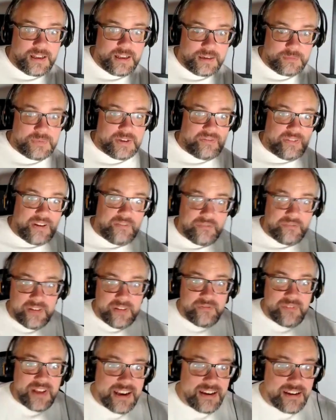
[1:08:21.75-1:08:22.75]
And we've
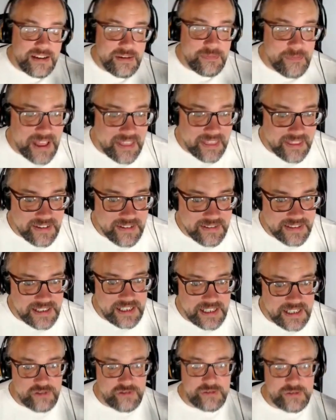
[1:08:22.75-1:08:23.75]
invented methods and
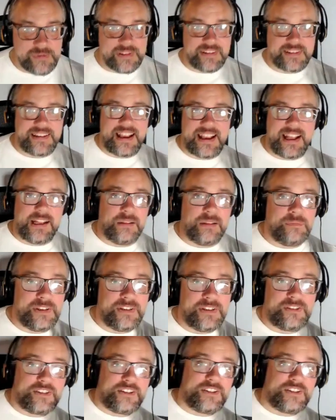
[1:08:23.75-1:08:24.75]
instruments that help
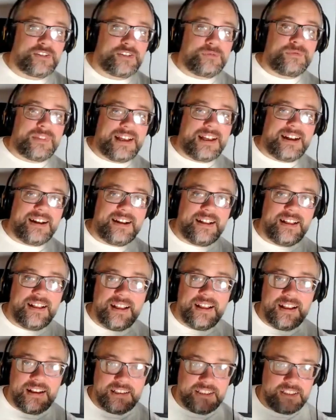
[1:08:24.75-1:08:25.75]
us to do that,
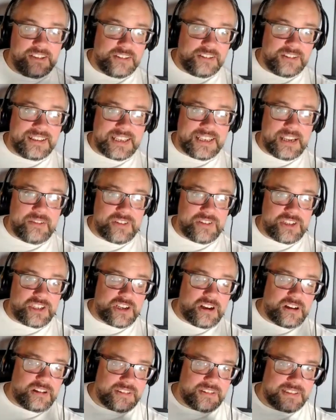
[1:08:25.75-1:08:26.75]
that give us
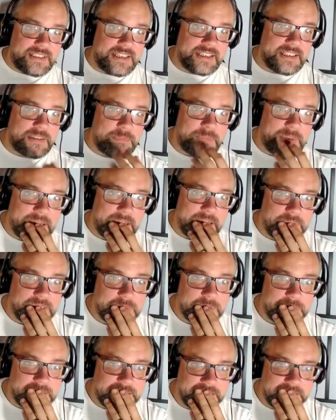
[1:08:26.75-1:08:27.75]
yardsticks by
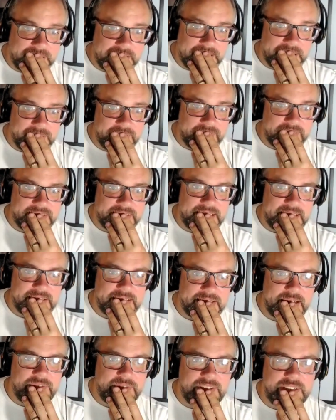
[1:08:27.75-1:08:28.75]
which we can kind of assess
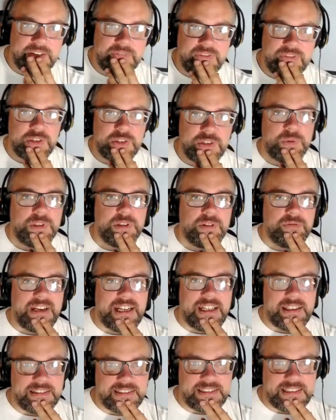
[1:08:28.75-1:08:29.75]
our individual
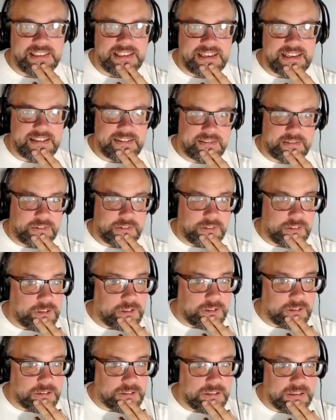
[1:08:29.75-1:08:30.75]
reality against the
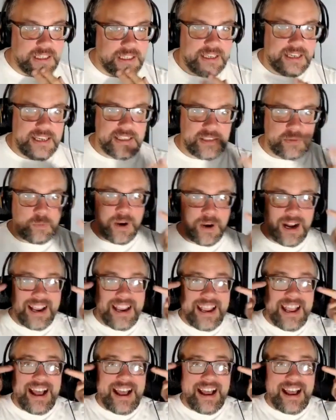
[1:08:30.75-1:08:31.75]
whole. It's
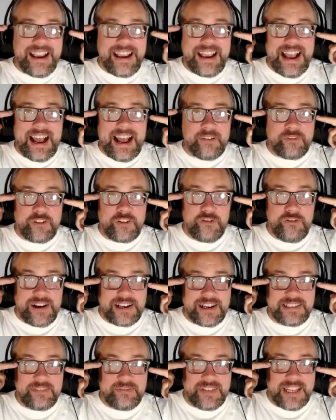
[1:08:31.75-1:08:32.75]
why I have
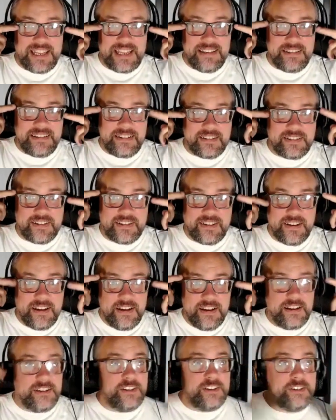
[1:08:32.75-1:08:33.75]
corrective lenses
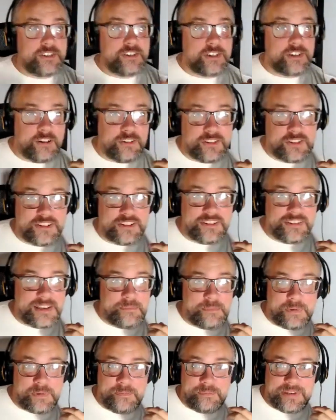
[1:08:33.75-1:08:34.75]
and don't constantly
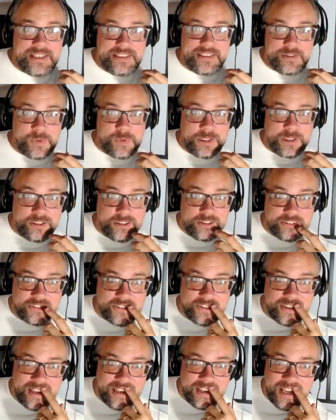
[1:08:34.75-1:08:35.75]
bump into walls.